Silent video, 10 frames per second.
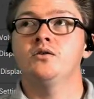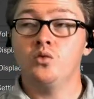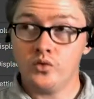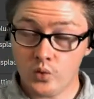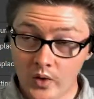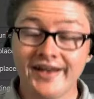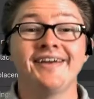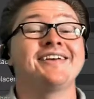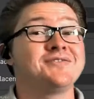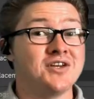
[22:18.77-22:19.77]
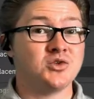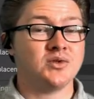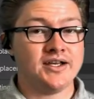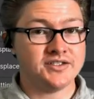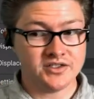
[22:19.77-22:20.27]
1 is
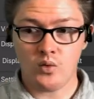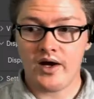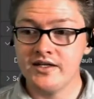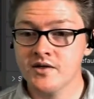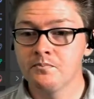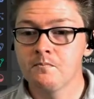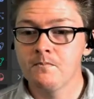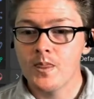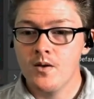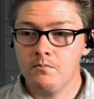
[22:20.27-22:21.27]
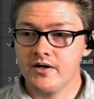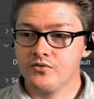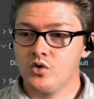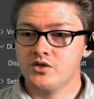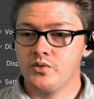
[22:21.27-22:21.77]
visualized as white. But of
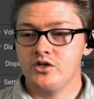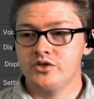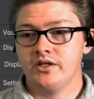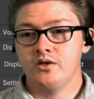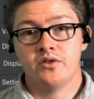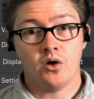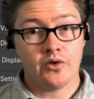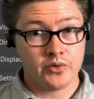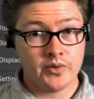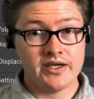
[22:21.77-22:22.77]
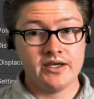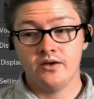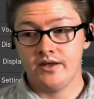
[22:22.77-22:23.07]
course, when you're dealing with all 3,